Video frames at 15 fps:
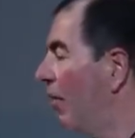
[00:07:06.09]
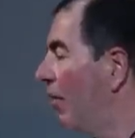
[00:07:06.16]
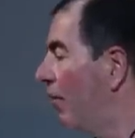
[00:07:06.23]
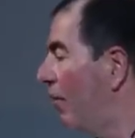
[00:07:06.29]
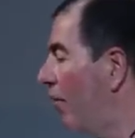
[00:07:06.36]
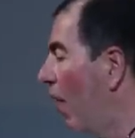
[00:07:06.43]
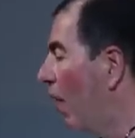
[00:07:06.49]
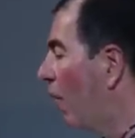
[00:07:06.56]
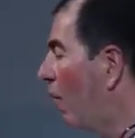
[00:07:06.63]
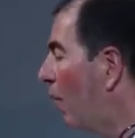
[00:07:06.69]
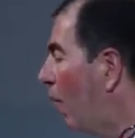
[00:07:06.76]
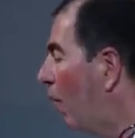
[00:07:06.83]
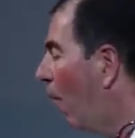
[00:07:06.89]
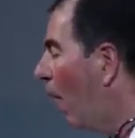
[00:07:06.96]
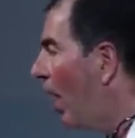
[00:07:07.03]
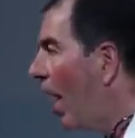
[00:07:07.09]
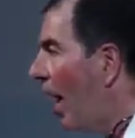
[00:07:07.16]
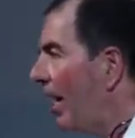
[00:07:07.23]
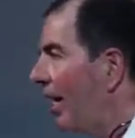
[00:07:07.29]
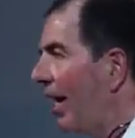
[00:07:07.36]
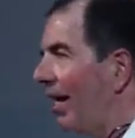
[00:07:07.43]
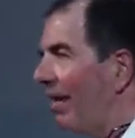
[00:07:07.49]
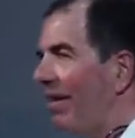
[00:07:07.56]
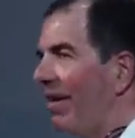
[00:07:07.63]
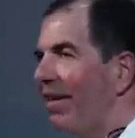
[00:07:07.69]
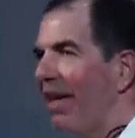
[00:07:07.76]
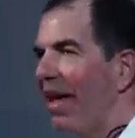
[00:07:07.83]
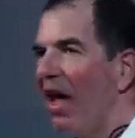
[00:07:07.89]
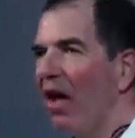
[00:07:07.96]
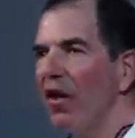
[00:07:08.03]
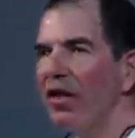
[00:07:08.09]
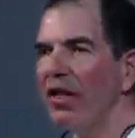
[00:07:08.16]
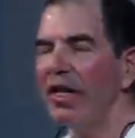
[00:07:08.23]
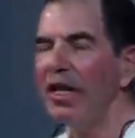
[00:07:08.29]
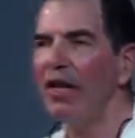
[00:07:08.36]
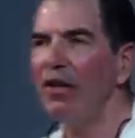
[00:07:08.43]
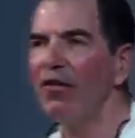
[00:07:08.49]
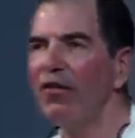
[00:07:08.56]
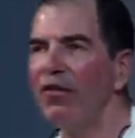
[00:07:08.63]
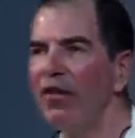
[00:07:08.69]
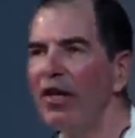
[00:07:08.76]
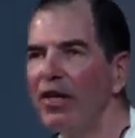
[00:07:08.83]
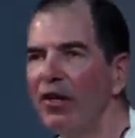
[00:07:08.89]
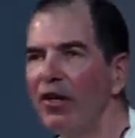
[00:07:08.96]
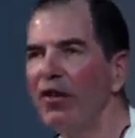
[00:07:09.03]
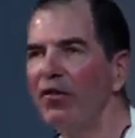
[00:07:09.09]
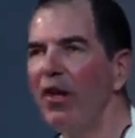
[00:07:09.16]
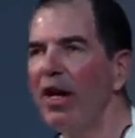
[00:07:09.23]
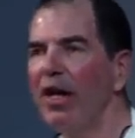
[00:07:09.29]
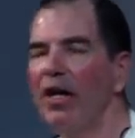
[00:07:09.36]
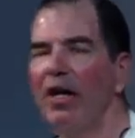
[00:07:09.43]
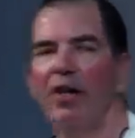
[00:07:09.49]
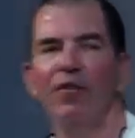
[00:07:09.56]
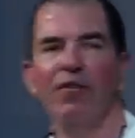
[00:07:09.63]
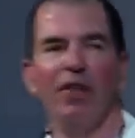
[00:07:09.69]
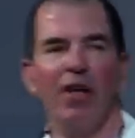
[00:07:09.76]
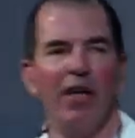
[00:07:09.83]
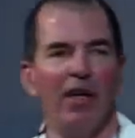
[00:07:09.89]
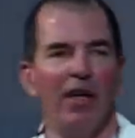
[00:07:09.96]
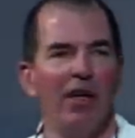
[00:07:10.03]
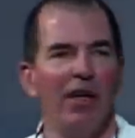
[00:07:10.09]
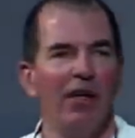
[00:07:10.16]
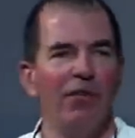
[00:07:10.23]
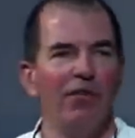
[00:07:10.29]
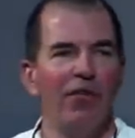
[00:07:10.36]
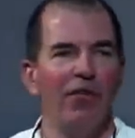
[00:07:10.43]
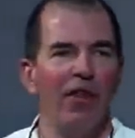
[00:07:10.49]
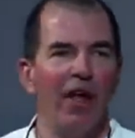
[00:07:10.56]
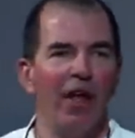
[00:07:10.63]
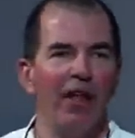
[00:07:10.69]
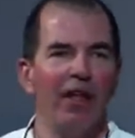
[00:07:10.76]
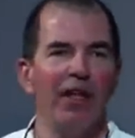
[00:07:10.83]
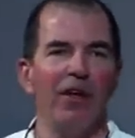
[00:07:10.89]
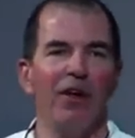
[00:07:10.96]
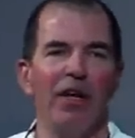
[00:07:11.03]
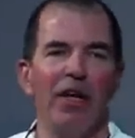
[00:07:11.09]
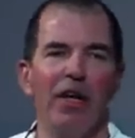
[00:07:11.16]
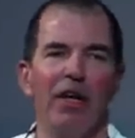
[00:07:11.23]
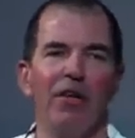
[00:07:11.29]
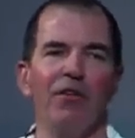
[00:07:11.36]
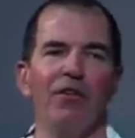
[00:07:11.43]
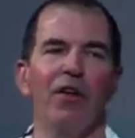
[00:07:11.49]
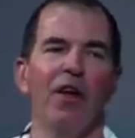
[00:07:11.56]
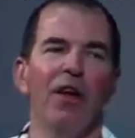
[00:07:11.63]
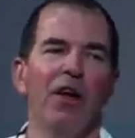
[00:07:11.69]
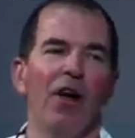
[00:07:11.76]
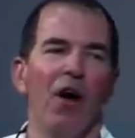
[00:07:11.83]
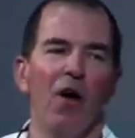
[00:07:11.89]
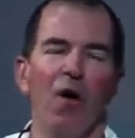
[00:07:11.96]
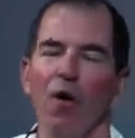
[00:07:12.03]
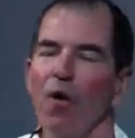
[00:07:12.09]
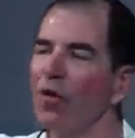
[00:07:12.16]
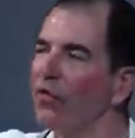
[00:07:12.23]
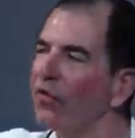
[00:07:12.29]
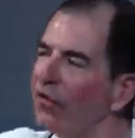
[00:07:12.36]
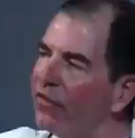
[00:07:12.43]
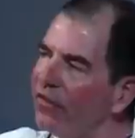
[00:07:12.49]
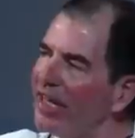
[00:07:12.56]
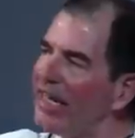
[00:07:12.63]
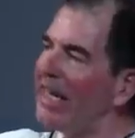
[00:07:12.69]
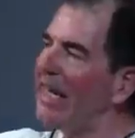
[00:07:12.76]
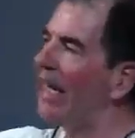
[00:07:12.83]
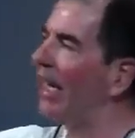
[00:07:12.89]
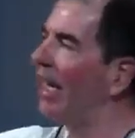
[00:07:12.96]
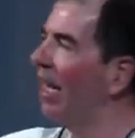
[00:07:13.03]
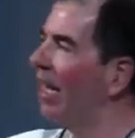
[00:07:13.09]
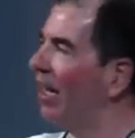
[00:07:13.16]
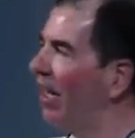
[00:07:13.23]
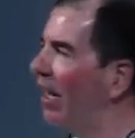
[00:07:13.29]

So what I get to tell these senior executives is that there is a whole sea